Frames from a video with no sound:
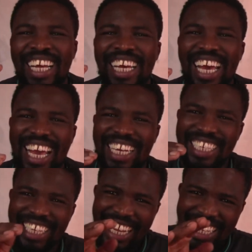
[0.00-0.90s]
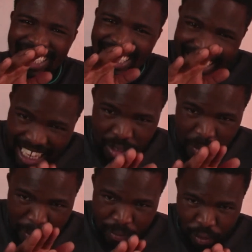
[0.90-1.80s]
and just
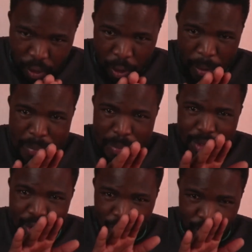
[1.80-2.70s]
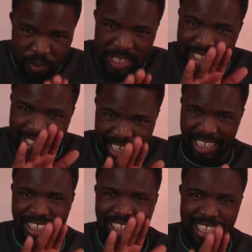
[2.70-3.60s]
before your feet
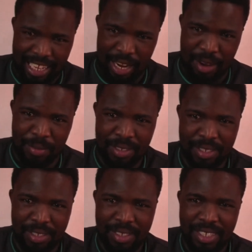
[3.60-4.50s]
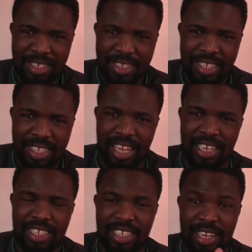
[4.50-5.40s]
touches the ground. That
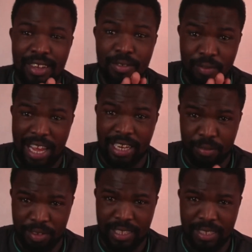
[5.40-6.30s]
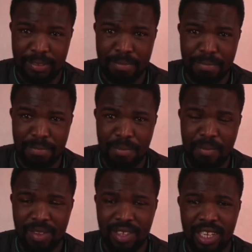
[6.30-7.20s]
is the flight phase,
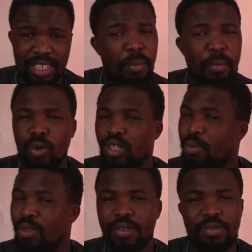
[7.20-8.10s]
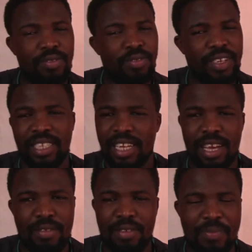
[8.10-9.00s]
the most beautiful phase
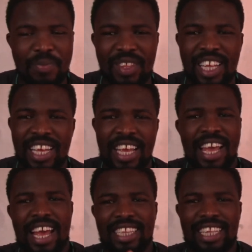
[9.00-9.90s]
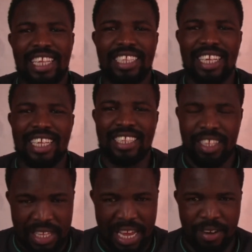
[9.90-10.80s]
ever. And then the
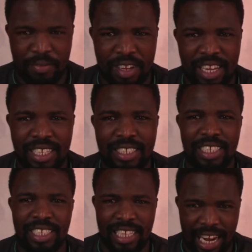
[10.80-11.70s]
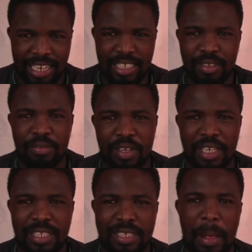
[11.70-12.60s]
third phase is the landing
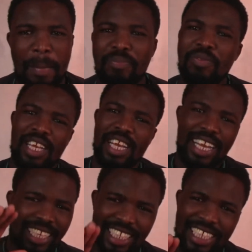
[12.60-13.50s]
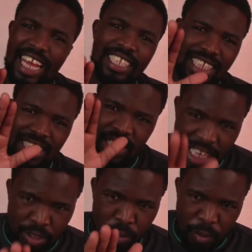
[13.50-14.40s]
phase. It starts
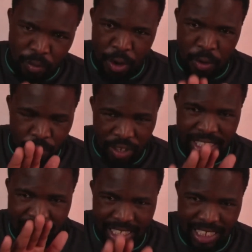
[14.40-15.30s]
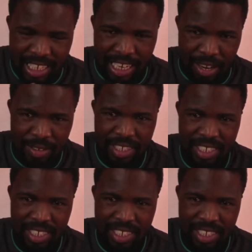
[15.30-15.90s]
just before your feet touch the ground